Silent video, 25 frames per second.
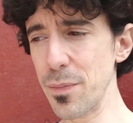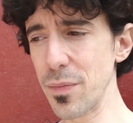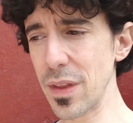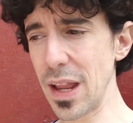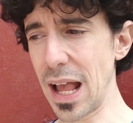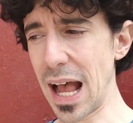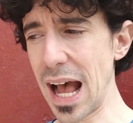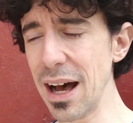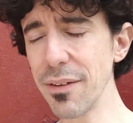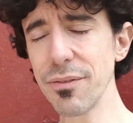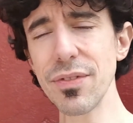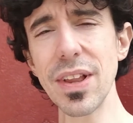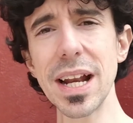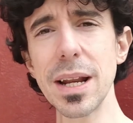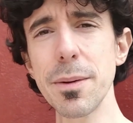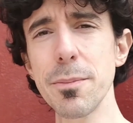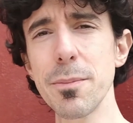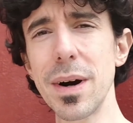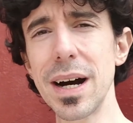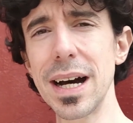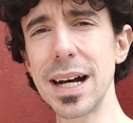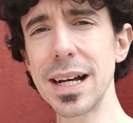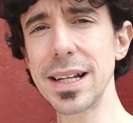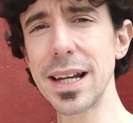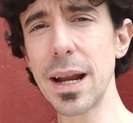have that in
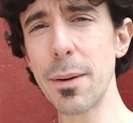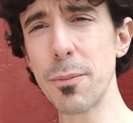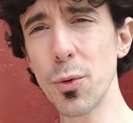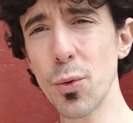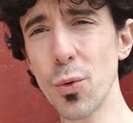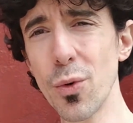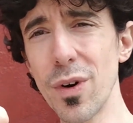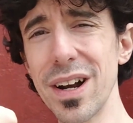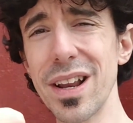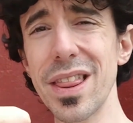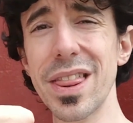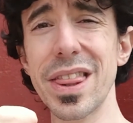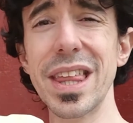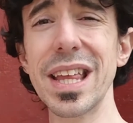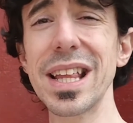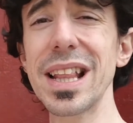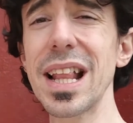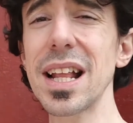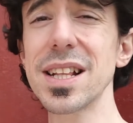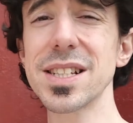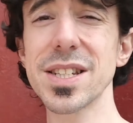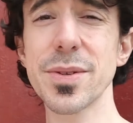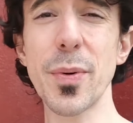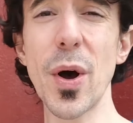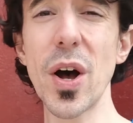mind. Number one, think
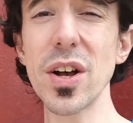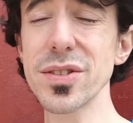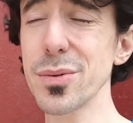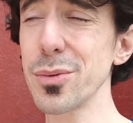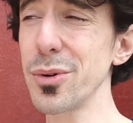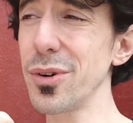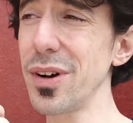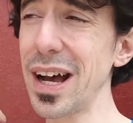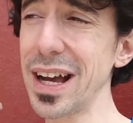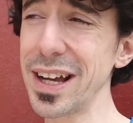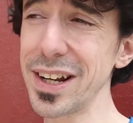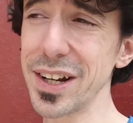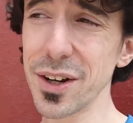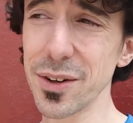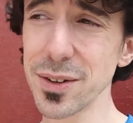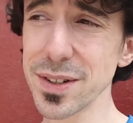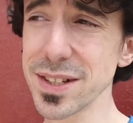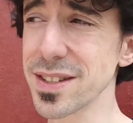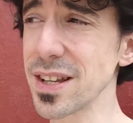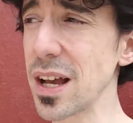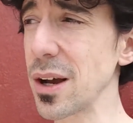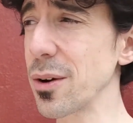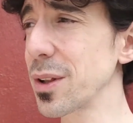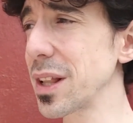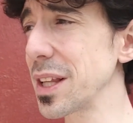that's possible. I know
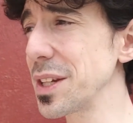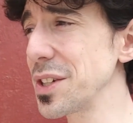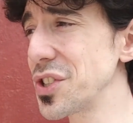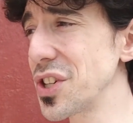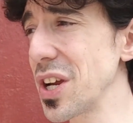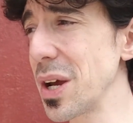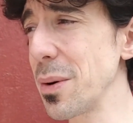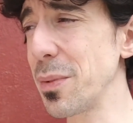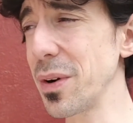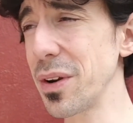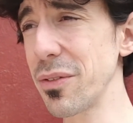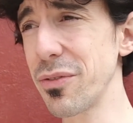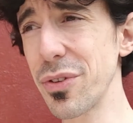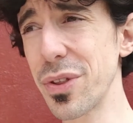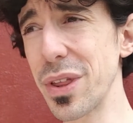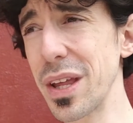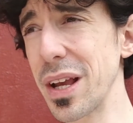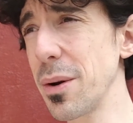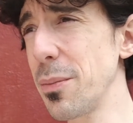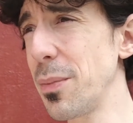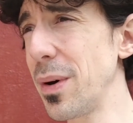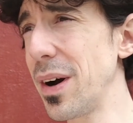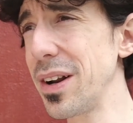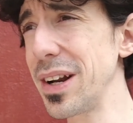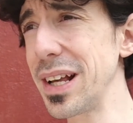it sounds cliche, but if you
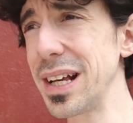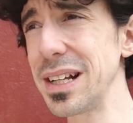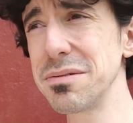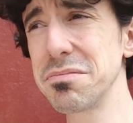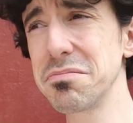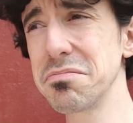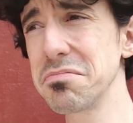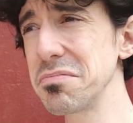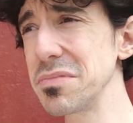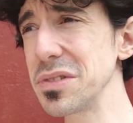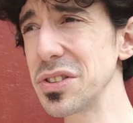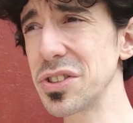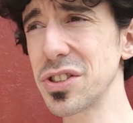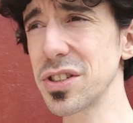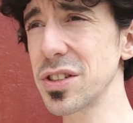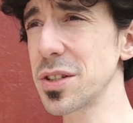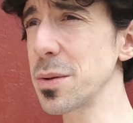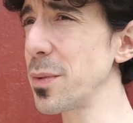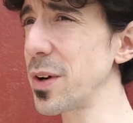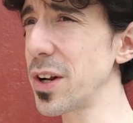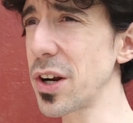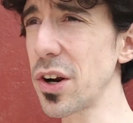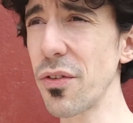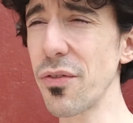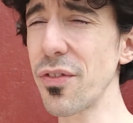think about it, it's just a
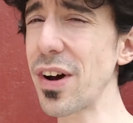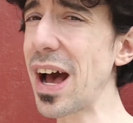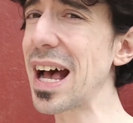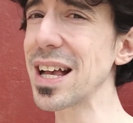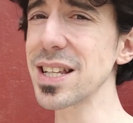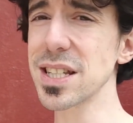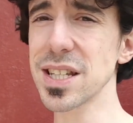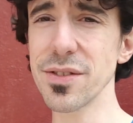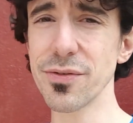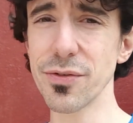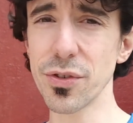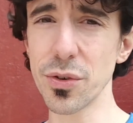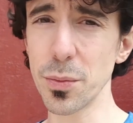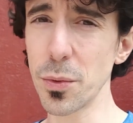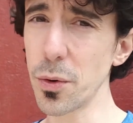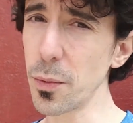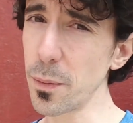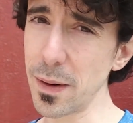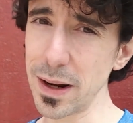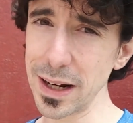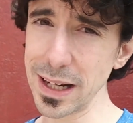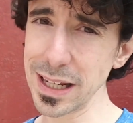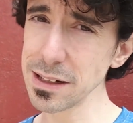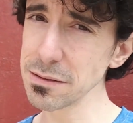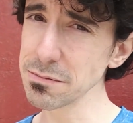matter of asking for more
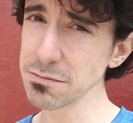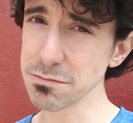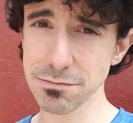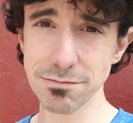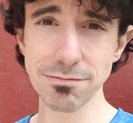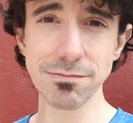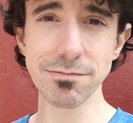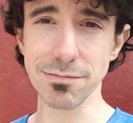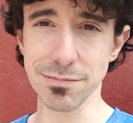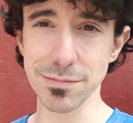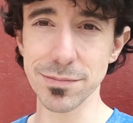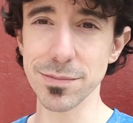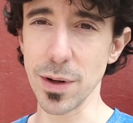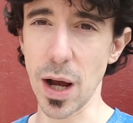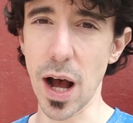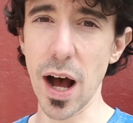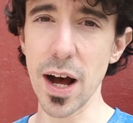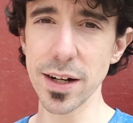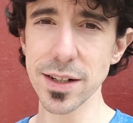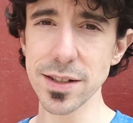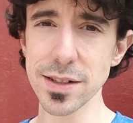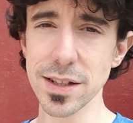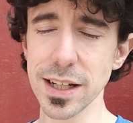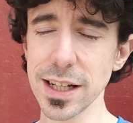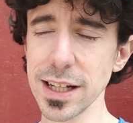money,
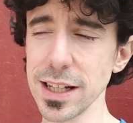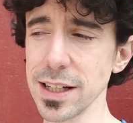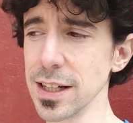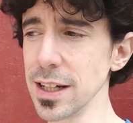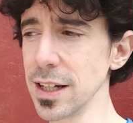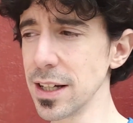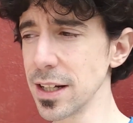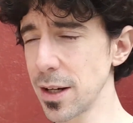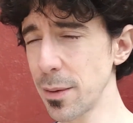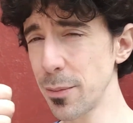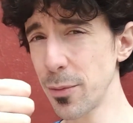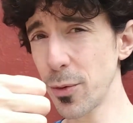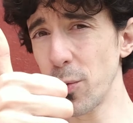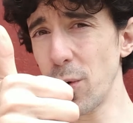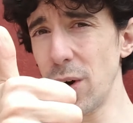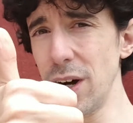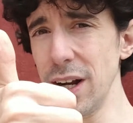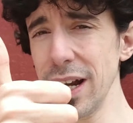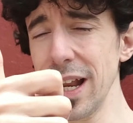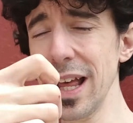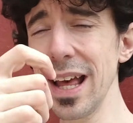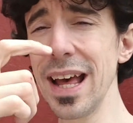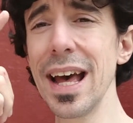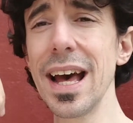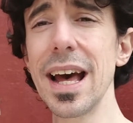honestly, number
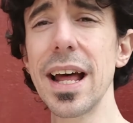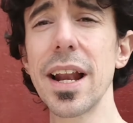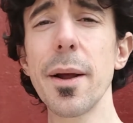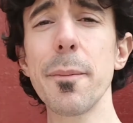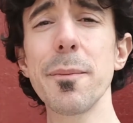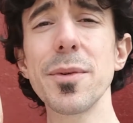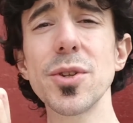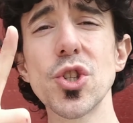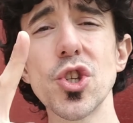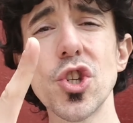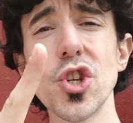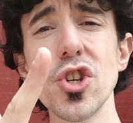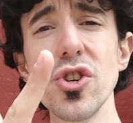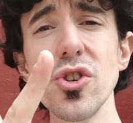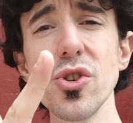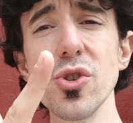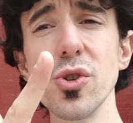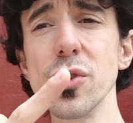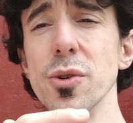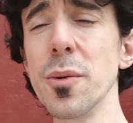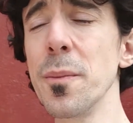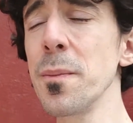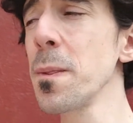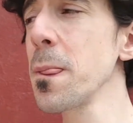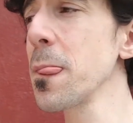one. And number
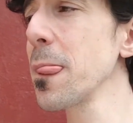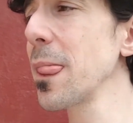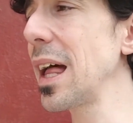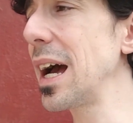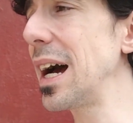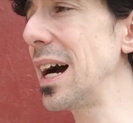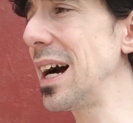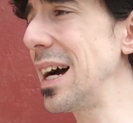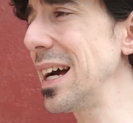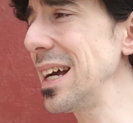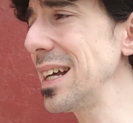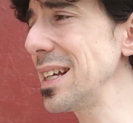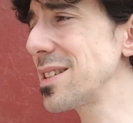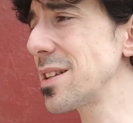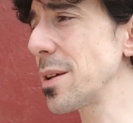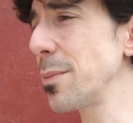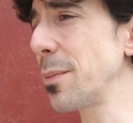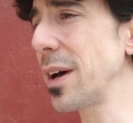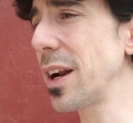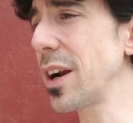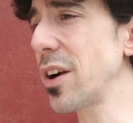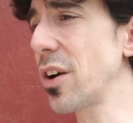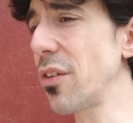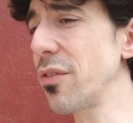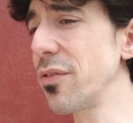two, it's a
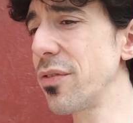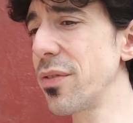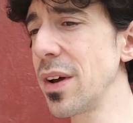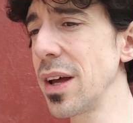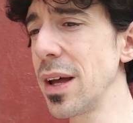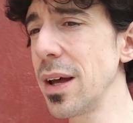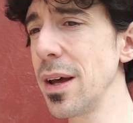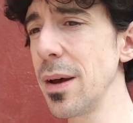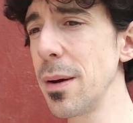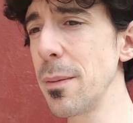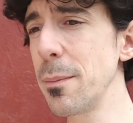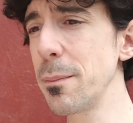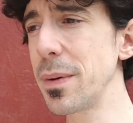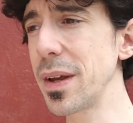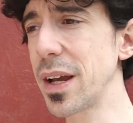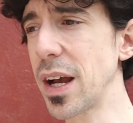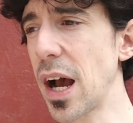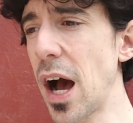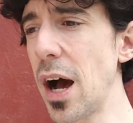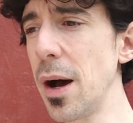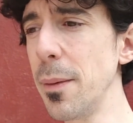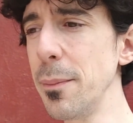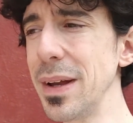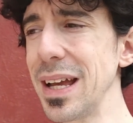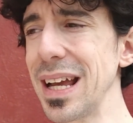matter of
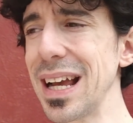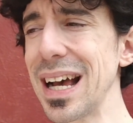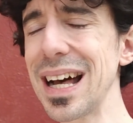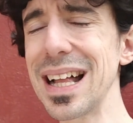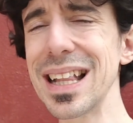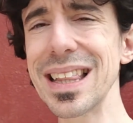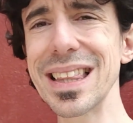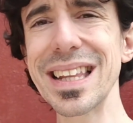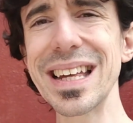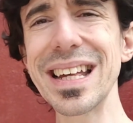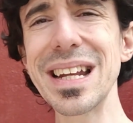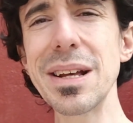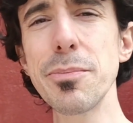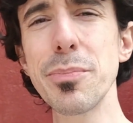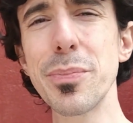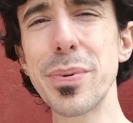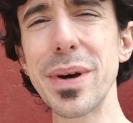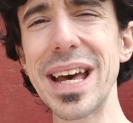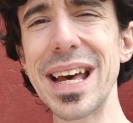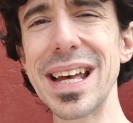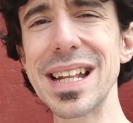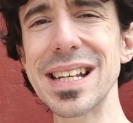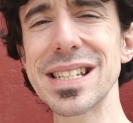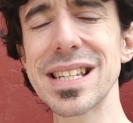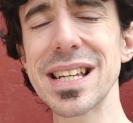becoming a little
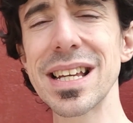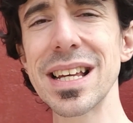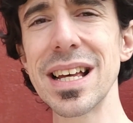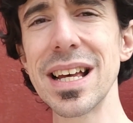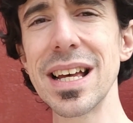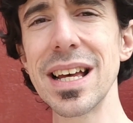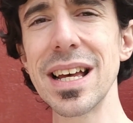bit